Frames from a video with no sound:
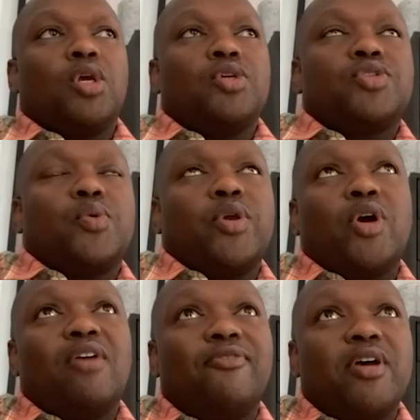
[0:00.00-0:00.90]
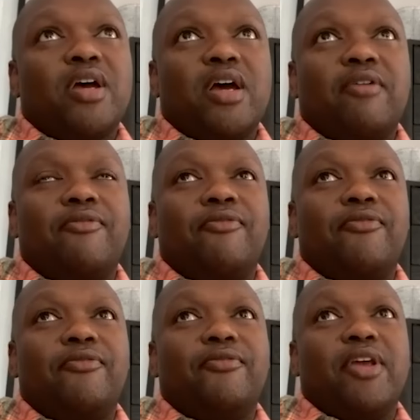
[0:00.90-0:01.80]
So we offer a
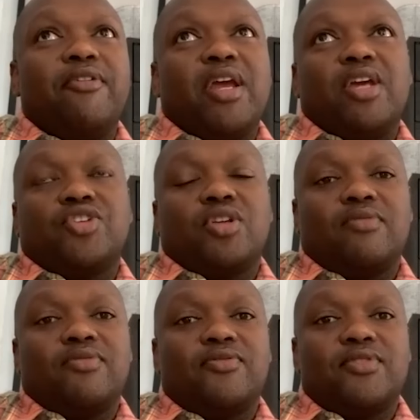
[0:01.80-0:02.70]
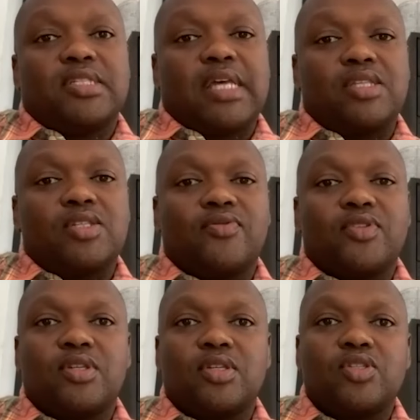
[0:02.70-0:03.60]
variation of design
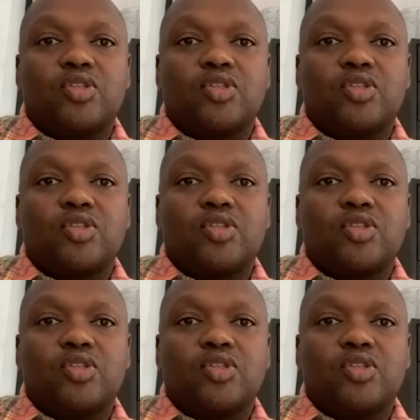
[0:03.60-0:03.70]
services.